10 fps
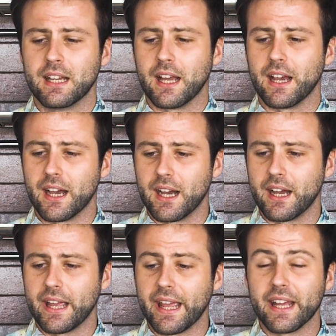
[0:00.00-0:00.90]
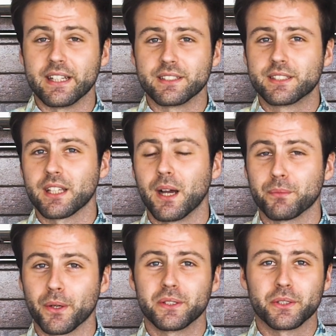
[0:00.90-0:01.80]
And I'm
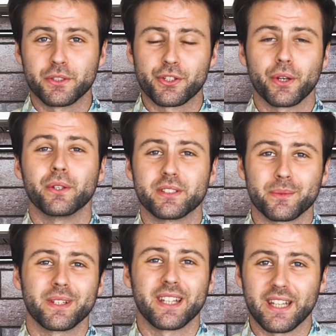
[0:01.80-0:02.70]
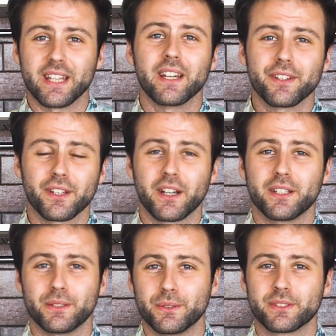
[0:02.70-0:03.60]
going to show you some of the gear that I
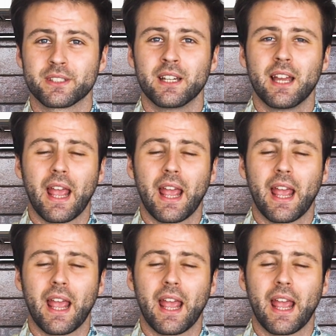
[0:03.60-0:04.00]
used.